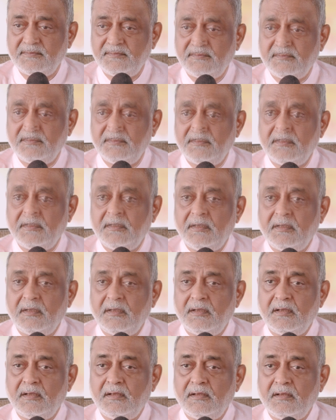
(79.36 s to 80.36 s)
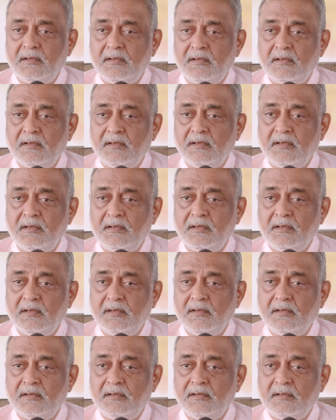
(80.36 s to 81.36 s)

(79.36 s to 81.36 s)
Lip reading: Nobody speaks.